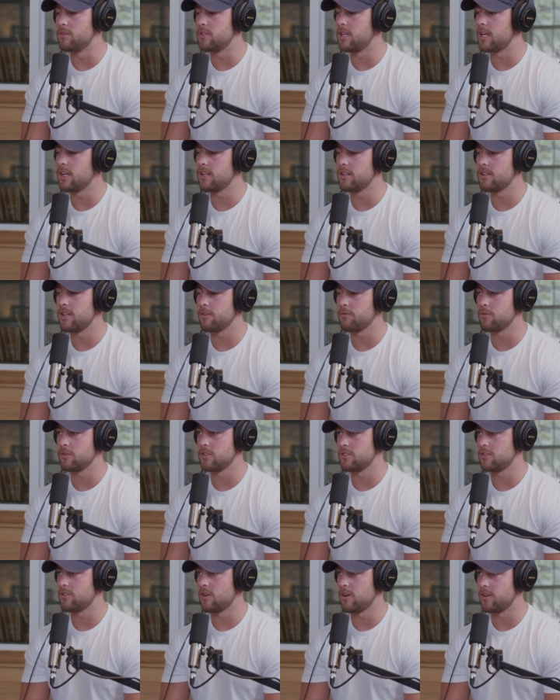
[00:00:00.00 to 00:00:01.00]
Dan
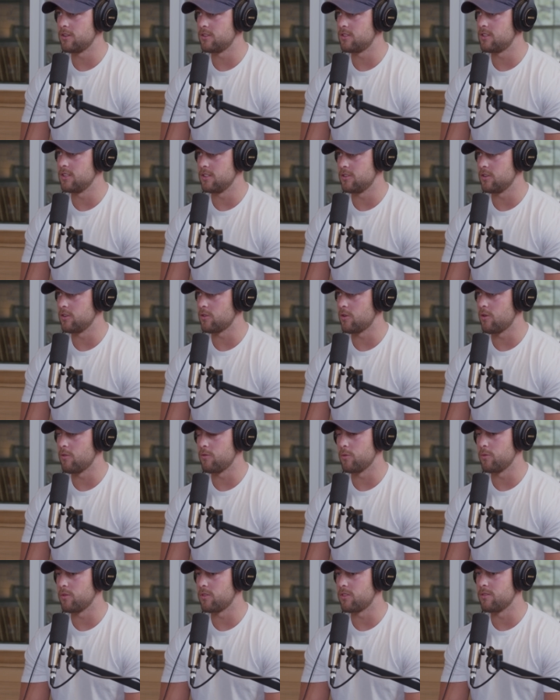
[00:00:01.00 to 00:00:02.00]
definitely started and took
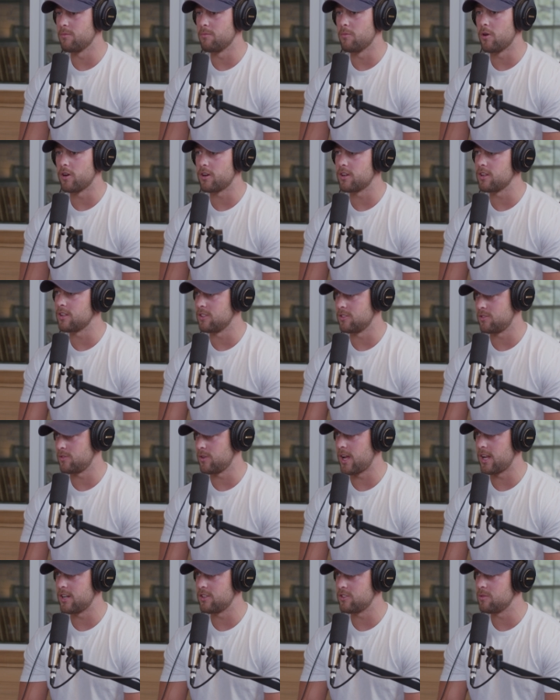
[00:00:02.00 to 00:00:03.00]
over with the marketing and
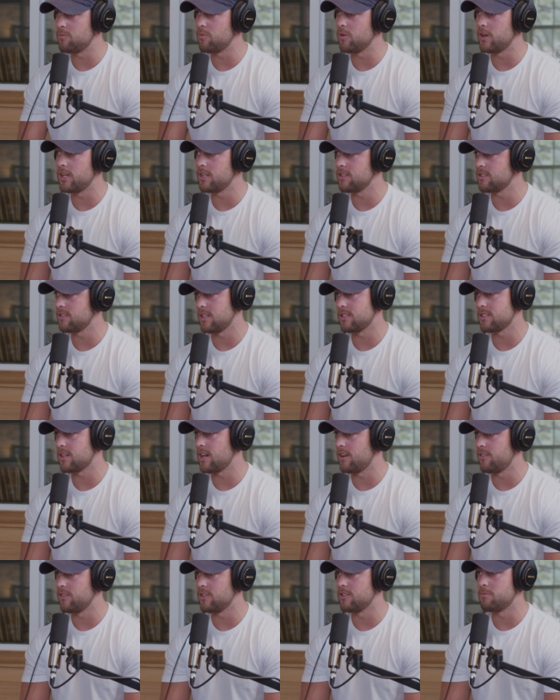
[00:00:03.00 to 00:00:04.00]
strategy brain, because that's
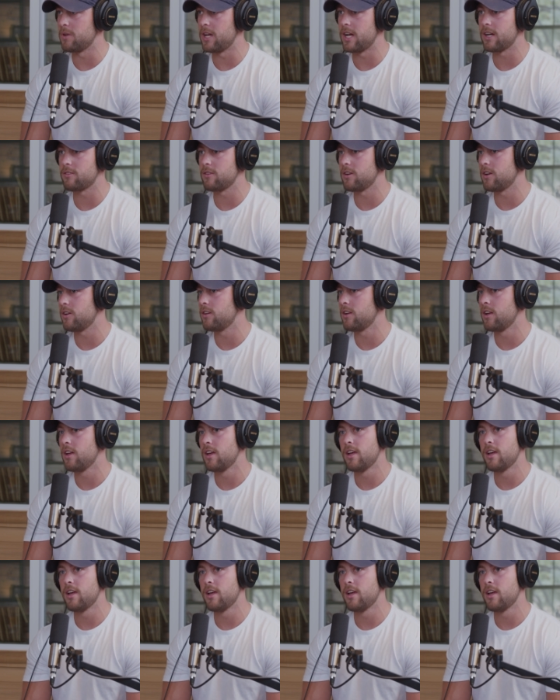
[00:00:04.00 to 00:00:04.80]
kind of his background.